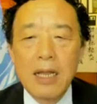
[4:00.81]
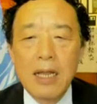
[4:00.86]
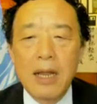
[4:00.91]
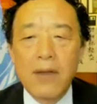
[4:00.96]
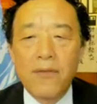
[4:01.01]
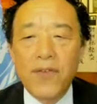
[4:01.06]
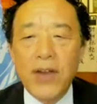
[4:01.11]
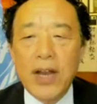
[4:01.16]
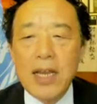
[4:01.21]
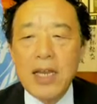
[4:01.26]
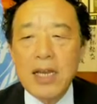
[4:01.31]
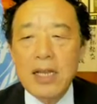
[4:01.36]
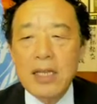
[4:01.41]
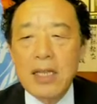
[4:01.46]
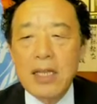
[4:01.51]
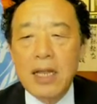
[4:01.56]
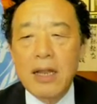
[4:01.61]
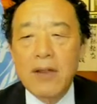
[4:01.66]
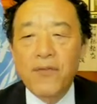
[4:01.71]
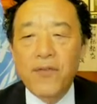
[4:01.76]
affecting
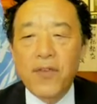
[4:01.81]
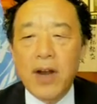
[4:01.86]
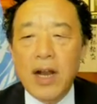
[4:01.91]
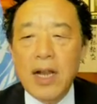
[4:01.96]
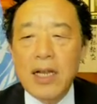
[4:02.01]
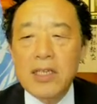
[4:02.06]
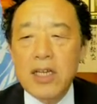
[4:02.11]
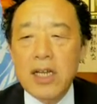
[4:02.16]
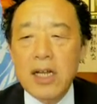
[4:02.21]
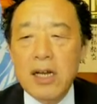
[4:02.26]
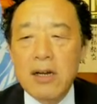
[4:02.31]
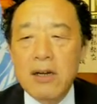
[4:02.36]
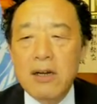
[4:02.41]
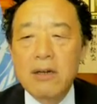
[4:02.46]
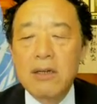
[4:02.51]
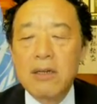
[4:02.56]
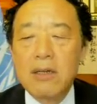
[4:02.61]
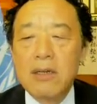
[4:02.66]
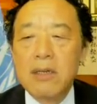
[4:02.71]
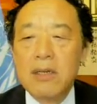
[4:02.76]
the fragile
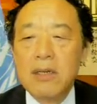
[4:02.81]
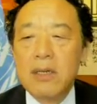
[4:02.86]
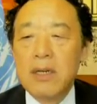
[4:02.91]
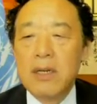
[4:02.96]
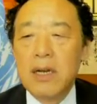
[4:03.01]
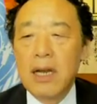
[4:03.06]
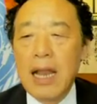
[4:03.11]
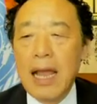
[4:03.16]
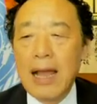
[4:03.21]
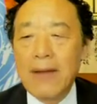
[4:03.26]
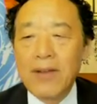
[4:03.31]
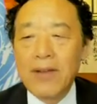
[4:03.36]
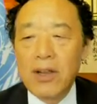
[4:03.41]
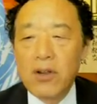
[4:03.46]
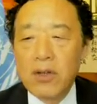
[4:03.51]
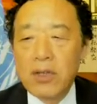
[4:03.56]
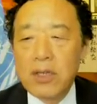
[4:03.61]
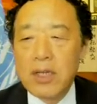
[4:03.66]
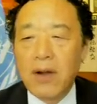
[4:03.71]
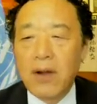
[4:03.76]

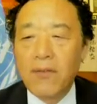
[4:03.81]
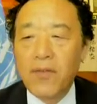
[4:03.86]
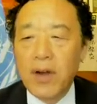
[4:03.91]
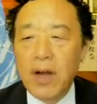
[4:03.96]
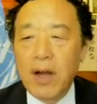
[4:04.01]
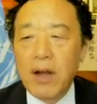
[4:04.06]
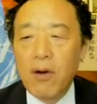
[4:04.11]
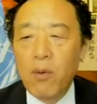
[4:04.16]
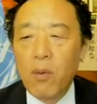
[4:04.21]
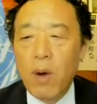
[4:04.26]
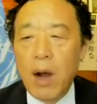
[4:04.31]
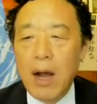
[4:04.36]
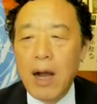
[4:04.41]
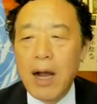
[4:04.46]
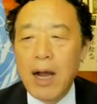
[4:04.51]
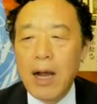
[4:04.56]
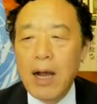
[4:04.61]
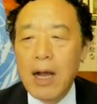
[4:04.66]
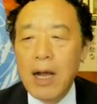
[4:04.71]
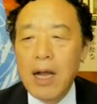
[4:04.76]
livelihood of
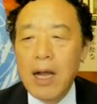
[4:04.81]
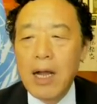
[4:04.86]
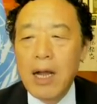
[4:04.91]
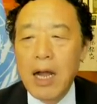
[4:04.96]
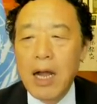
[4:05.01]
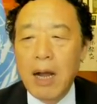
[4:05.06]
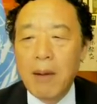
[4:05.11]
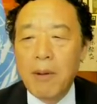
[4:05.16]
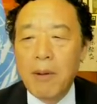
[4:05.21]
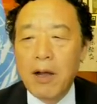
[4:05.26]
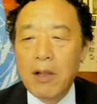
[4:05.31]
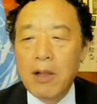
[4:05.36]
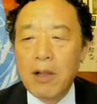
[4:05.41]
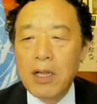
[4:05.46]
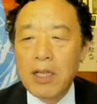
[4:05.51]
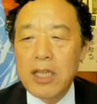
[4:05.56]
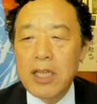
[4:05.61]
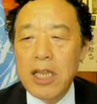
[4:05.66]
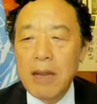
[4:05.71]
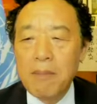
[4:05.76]

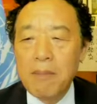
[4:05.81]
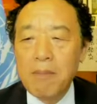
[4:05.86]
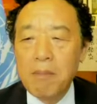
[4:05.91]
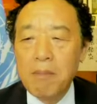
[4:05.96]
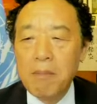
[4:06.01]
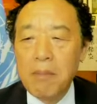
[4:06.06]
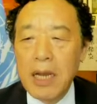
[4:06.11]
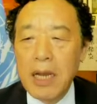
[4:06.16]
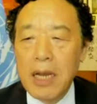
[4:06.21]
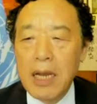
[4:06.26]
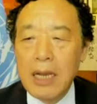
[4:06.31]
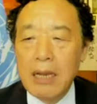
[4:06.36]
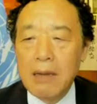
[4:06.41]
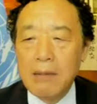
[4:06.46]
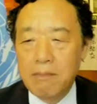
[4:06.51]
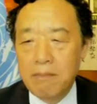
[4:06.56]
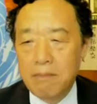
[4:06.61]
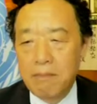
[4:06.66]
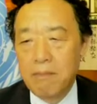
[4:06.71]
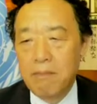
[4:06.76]
about 10 million
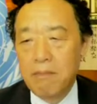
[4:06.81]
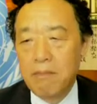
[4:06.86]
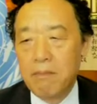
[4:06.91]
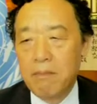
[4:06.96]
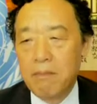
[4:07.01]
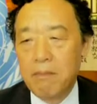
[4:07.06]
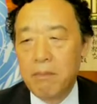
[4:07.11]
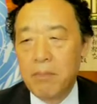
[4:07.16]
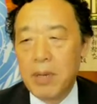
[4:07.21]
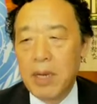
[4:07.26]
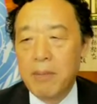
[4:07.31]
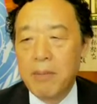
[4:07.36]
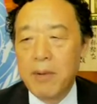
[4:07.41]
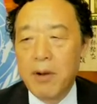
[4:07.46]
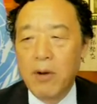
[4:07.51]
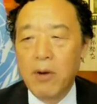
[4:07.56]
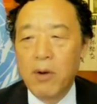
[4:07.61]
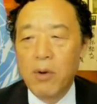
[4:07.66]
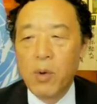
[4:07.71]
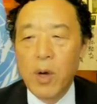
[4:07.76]

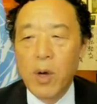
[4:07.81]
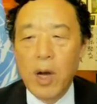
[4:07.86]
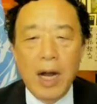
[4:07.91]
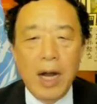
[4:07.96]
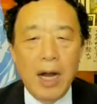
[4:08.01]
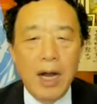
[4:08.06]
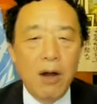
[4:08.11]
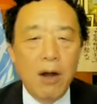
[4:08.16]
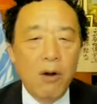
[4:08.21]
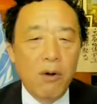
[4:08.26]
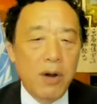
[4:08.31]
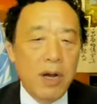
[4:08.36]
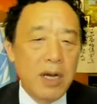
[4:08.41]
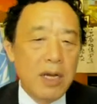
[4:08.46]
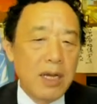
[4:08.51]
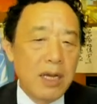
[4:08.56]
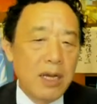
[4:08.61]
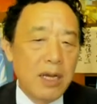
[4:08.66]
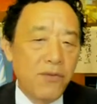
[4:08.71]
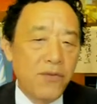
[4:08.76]
people who are
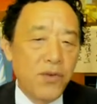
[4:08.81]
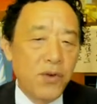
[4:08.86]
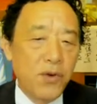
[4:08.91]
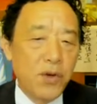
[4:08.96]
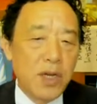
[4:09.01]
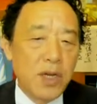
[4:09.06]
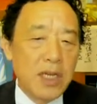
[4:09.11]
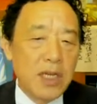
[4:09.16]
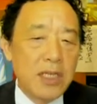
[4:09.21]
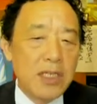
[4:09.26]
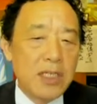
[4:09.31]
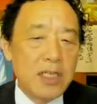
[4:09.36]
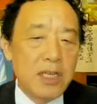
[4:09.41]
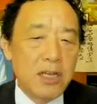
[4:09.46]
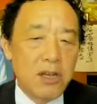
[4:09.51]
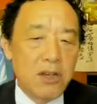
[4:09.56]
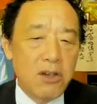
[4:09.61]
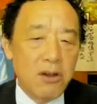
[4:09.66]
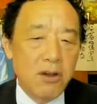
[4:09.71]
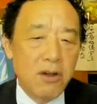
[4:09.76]
already food
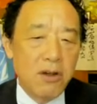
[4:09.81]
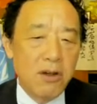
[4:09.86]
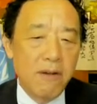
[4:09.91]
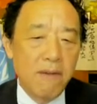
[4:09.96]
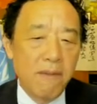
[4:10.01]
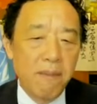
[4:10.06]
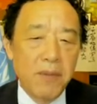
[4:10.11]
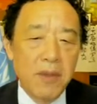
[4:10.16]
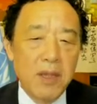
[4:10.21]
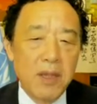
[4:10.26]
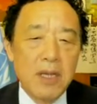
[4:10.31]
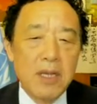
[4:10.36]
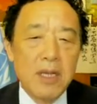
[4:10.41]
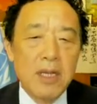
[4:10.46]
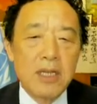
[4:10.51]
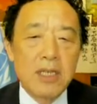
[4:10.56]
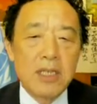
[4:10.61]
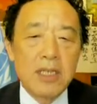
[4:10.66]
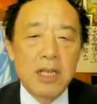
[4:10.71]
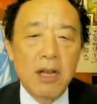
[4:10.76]
insecure.
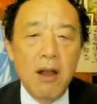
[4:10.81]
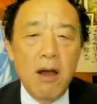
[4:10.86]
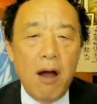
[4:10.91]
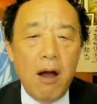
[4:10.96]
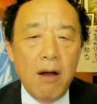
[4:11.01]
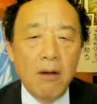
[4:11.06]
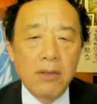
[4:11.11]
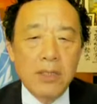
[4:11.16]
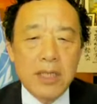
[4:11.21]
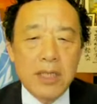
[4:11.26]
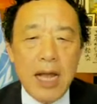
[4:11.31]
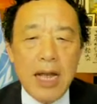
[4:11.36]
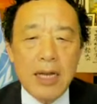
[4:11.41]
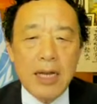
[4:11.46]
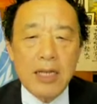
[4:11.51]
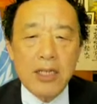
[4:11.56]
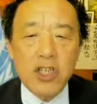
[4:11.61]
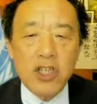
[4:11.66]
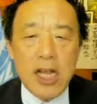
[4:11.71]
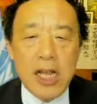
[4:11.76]
Slow
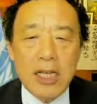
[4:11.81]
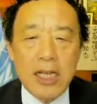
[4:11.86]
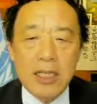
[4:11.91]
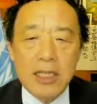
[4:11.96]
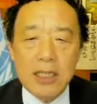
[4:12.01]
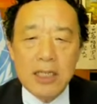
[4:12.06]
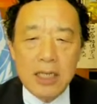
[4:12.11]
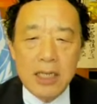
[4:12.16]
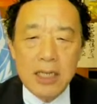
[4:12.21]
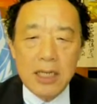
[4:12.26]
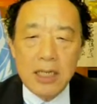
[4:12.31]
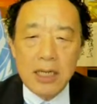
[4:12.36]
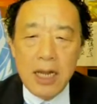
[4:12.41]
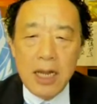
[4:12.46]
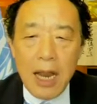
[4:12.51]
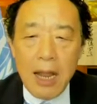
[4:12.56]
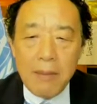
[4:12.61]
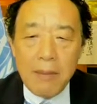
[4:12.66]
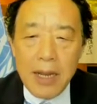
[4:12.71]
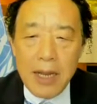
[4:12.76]
onset changes in
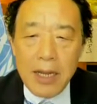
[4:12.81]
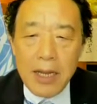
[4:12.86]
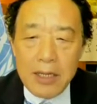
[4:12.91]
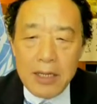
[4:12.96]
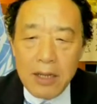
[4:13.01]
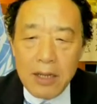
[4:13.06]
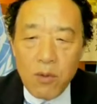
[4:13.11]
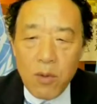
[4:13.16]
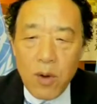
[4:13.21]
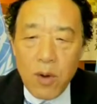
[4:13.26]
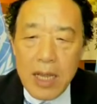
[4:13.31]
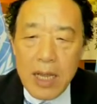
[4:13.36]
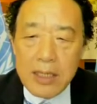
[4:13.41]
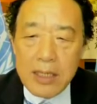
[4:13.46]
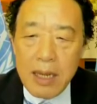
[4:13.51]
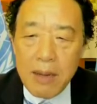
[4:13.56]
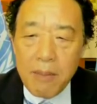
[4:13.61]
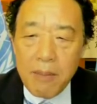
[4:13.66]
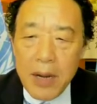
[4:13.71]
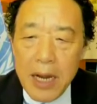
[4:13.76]
climate and
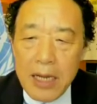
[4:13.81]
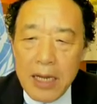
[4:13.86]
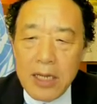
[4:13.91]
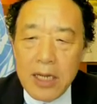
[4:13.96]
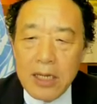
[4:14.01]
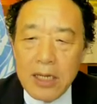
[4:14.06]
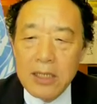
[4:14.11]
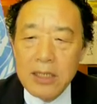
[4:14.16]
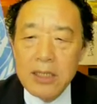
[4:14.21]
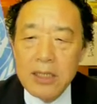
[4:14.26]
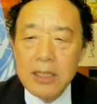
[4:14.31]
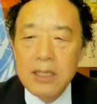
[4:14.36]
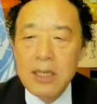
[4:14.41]
weather patterns